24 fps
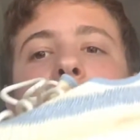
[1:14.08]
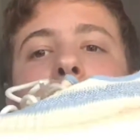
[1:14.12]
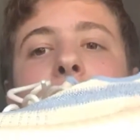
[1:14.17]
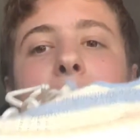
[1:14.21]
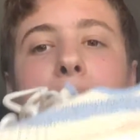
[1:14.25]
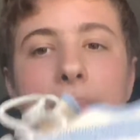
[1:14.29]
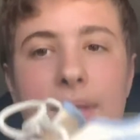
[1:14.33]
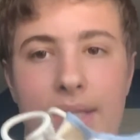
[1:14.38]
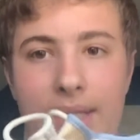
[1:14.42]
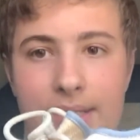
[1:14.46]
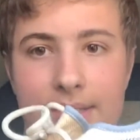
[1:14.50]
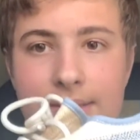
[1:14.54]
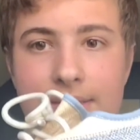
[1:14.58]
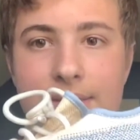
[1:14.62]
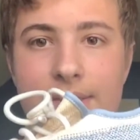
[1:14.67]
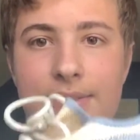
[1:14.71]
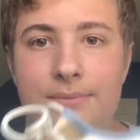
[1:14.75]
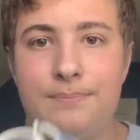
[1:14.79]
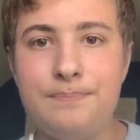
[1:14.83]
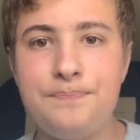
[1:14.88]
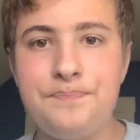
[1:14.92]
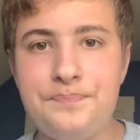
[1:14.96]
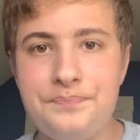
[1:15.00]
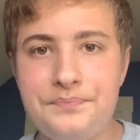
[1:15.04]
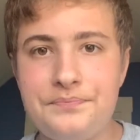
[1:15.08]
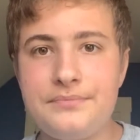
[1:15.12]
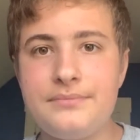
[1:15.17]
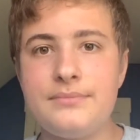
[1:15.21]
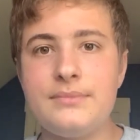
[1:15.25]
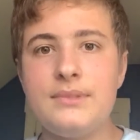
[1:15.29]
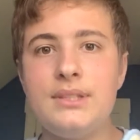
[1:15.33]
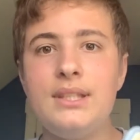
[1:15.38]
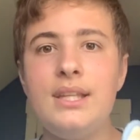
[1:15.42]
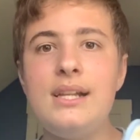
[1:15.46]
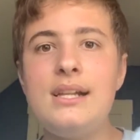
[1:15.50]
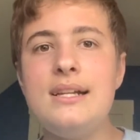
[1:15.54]
it means
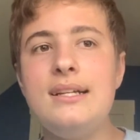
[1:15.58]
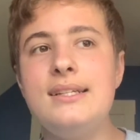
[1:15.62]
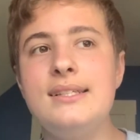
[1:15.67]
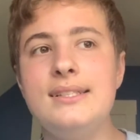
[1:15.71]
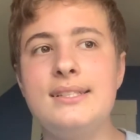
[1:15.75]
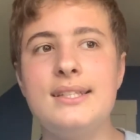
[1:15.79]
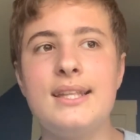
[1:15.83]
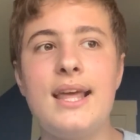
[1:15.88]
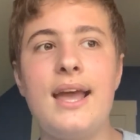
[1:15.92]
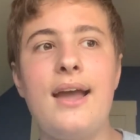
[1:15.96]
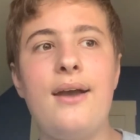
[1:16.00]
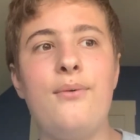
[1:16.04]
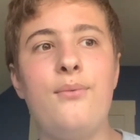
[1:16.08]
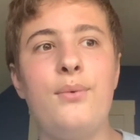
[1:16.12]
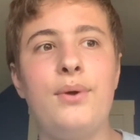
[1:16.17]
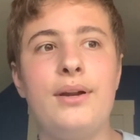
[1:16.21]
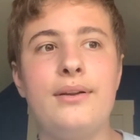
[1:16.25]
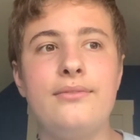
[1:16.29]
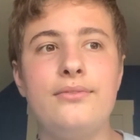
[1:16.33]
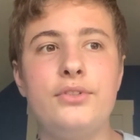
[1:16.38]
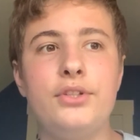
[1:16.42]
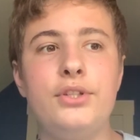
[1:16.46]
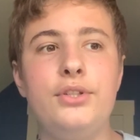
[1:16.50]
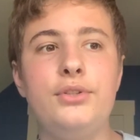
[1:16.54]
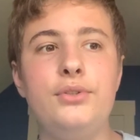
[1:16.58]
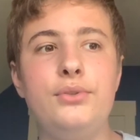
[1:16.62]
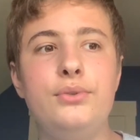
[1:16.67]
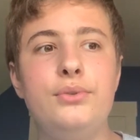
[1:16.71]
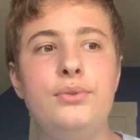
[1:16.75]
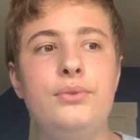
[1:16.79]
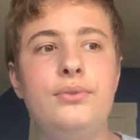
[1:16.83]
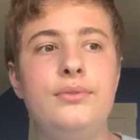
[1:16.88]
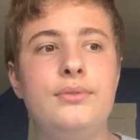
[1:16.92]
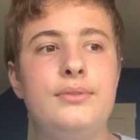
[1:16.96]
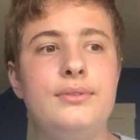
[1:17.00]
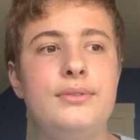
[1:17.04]
is that whenever
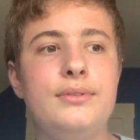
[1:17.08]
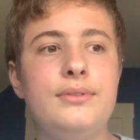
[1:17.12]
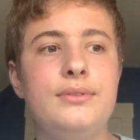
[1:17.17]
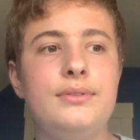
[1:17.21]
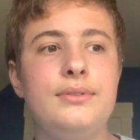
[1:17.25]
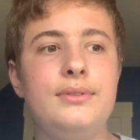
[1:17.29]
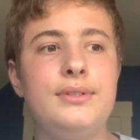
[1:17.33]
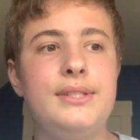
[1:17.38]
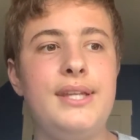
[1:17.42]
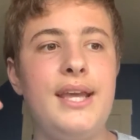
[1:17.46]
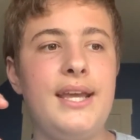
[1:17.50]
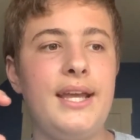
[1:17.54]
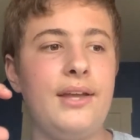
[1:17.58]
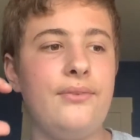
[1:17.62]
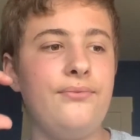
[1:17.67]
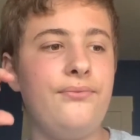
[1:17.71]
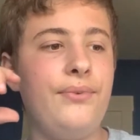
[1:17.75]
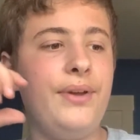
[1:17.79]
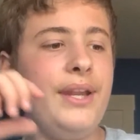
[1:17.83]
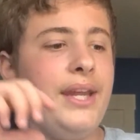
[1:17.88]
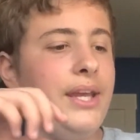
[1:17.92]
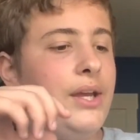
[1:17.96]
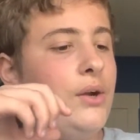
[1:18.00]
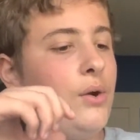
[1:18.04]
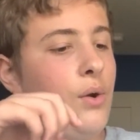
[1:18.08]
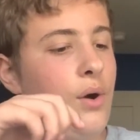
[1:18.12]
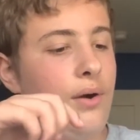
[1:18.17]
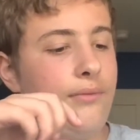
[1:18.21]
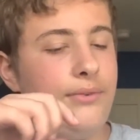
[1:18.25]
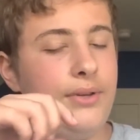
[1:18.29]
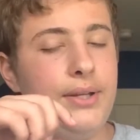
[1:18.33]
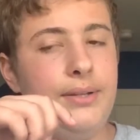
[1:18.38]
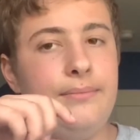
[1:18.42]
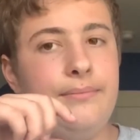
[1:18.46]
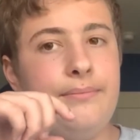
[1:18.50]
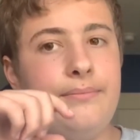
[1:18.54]
you take a video
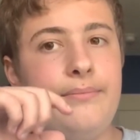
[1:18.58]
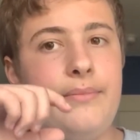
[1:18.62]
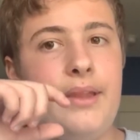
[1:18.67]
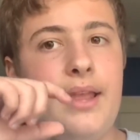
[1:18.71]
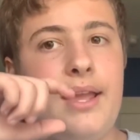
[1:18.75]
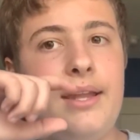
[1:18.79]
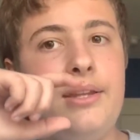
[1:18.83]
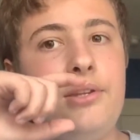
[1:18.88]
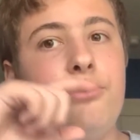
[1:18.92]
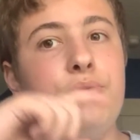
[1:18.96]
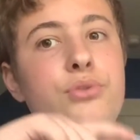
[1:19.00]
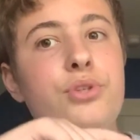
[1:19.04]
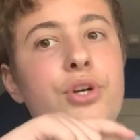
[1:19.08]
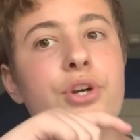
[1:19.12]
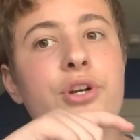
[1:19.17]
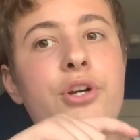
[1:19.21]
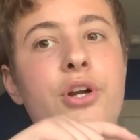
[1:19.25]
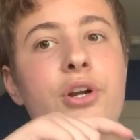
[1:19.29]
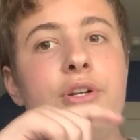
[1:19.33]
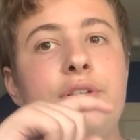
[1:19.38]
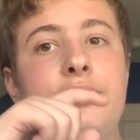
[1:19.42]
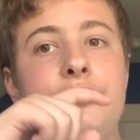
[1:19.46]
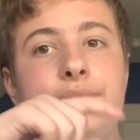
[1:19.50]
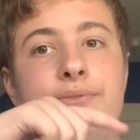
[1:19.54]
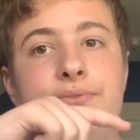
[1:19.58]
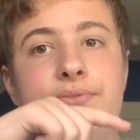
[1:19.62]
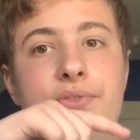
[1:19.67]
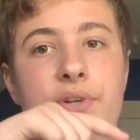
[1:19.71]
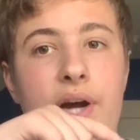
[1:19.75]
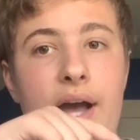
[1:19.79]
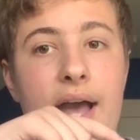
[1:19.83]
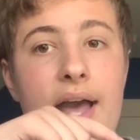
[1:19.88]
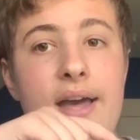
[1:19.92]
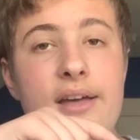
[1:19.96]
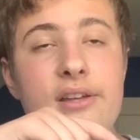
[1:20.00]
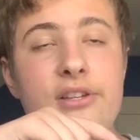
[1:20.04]
of it and you turn on your
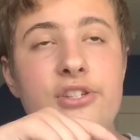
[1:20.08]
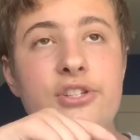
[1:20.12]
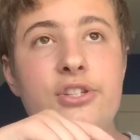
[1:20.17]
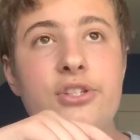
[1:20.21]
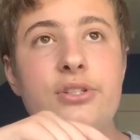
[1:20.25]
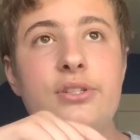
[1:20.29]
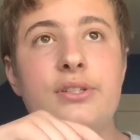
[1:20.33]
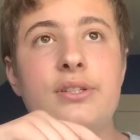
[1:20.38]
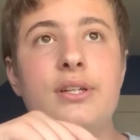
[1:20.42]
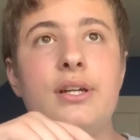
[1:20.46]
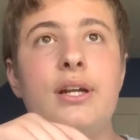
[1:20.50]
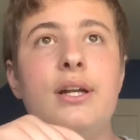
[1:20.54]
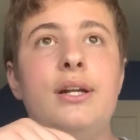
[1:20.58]
flash,